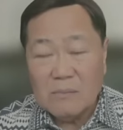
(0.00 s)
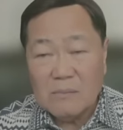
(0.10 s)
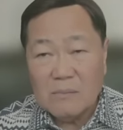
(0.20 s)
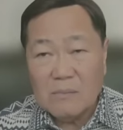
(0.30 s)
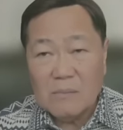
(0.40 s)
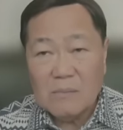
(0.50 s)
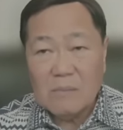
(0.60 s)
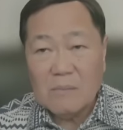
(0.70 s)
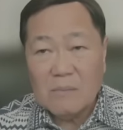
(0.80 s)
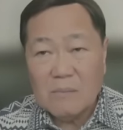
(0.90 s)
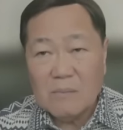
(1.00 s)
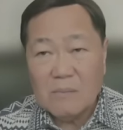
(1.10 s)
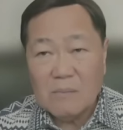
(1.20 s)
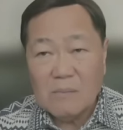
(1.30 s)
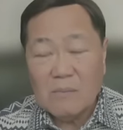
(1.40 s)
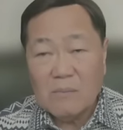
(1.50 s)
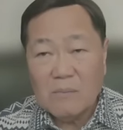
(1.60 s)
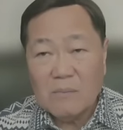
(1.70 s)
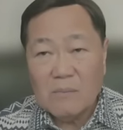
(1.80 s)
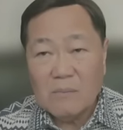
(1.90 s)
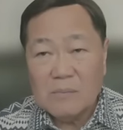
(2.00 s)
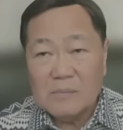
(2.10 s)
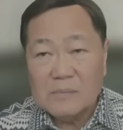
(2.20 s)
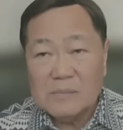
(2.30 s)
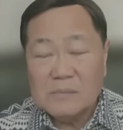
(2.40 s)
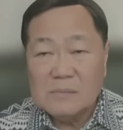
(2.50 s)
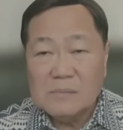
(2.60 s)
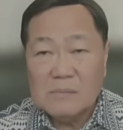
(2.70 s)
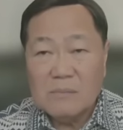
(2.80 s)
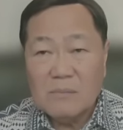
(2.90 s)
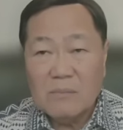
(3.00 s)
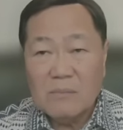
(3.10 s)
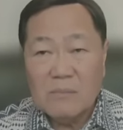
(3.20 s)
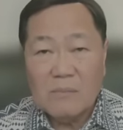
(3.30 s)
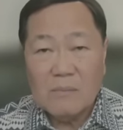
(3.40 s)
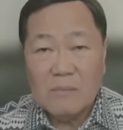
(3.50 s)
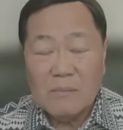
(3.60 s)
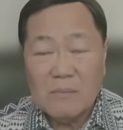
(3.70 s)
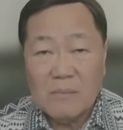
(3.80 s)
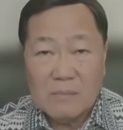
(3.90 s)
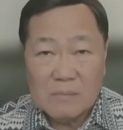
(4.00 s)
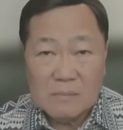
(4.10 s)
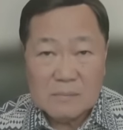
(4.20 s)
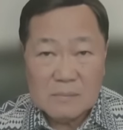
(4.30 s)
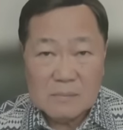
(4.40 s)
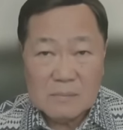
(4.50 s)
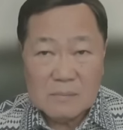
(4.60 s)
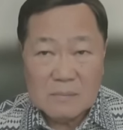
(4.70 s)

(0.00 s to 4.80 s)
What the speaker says: (silent)